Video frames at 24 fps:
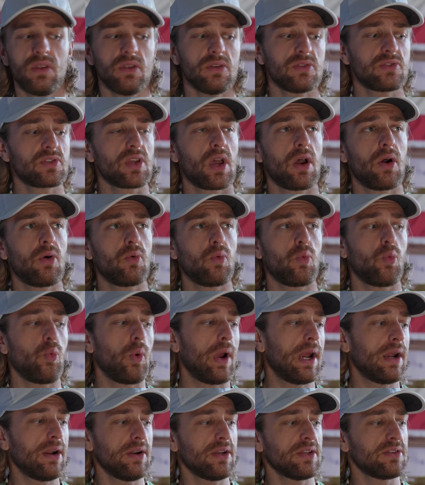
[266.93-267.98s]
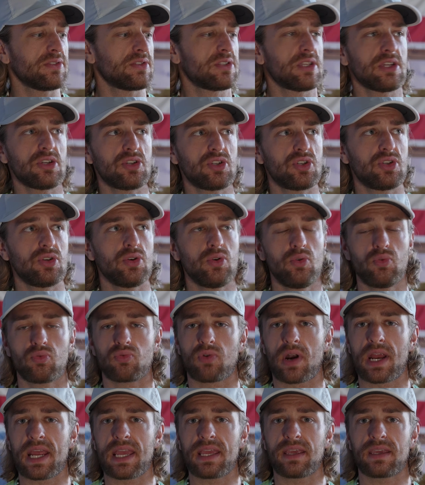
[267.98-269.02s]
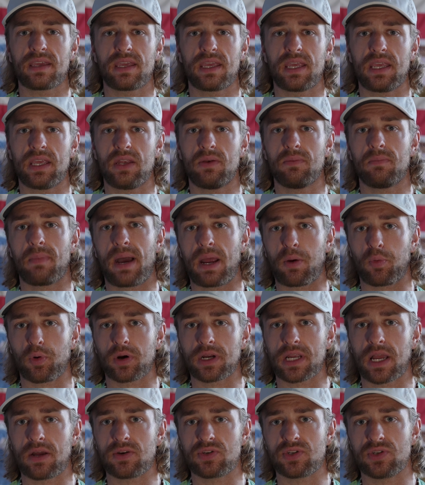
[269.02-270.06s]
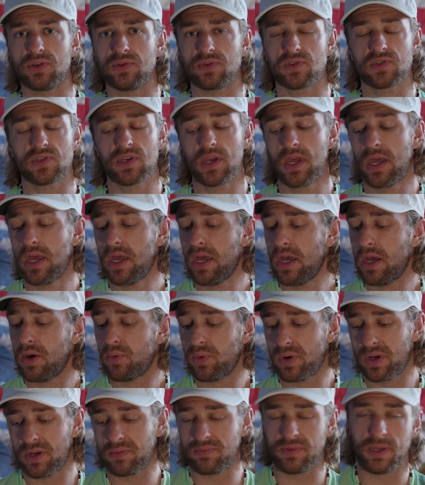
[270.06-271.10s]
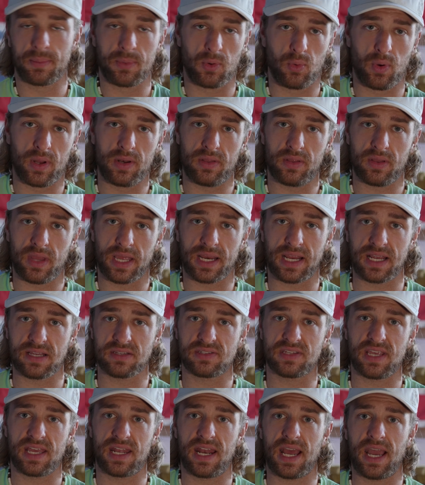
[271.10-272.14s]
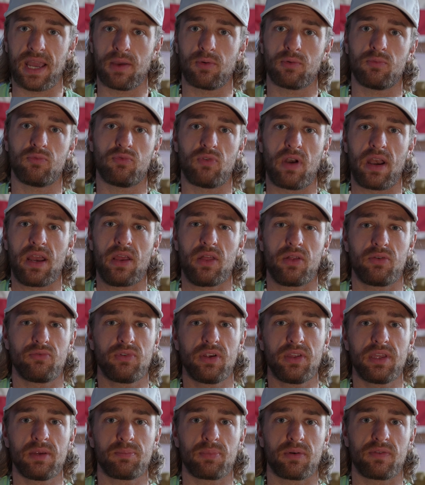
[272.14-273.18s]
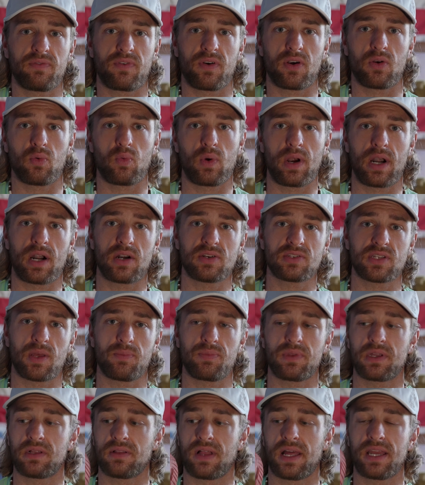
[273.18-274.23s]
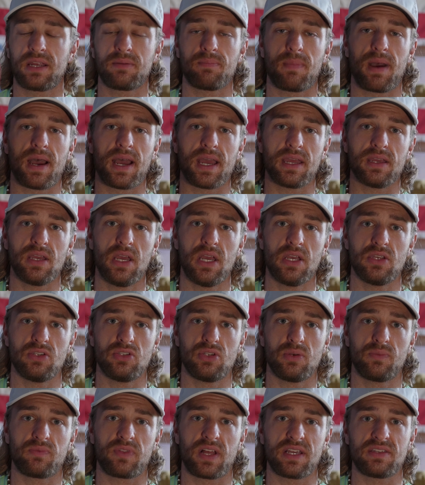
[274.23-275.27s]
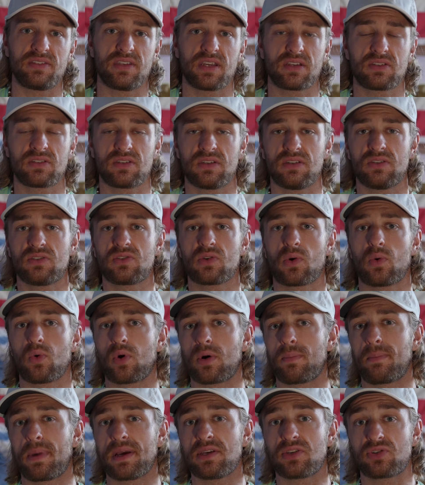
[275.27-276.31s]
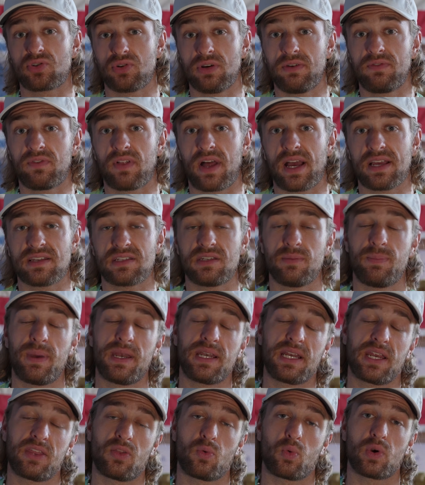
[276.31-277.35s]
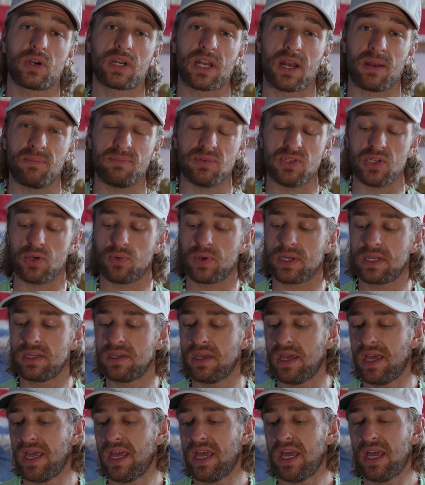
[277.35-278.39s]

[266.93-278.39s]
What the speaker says: So where does this shoe rank in my workout shoes? Well, number one, like I said, I would really prefer to wear something like my Zoomfly 6s or my Streak Flies, depending on the workout I'm doing.